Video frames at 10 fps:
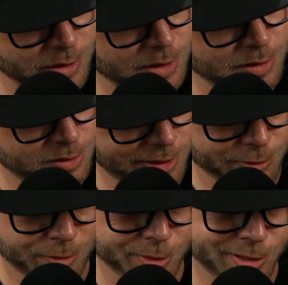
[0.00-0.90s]
sales
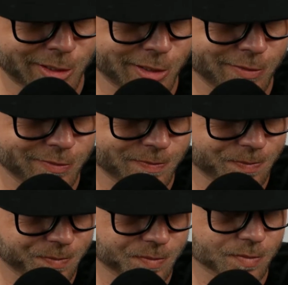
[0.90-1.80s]
representative
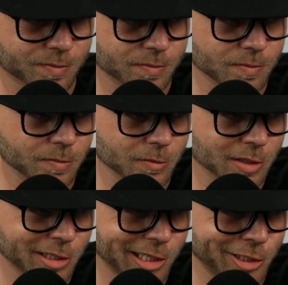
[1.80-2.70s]

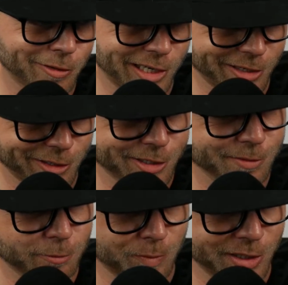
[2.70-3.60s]
in your area
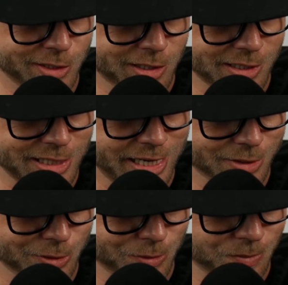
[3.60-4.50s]
will be in contact
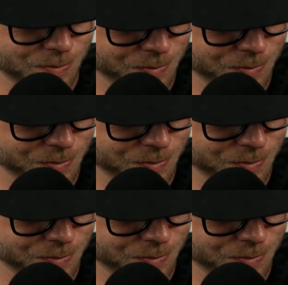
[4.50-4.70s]
soon.